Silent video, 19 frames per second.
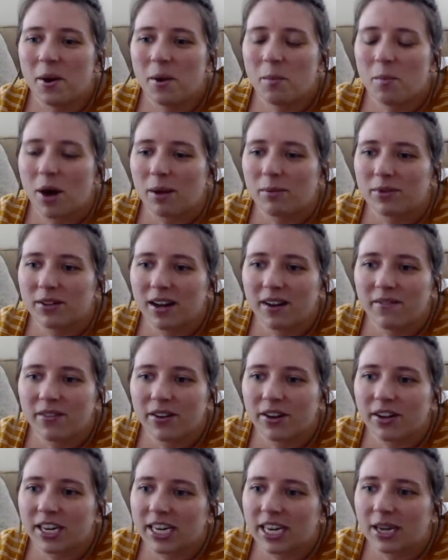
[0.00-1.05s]
Bob said, I
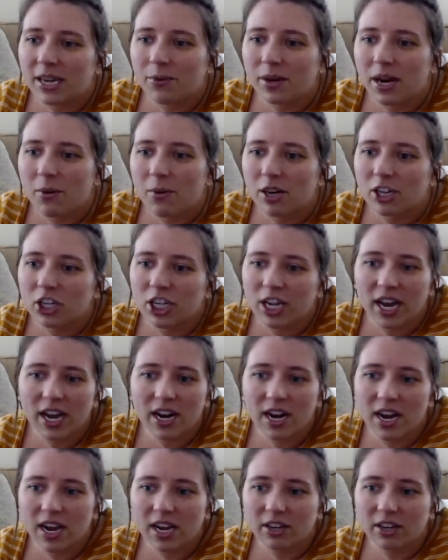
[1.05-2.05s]
feel icky when I watch Tana.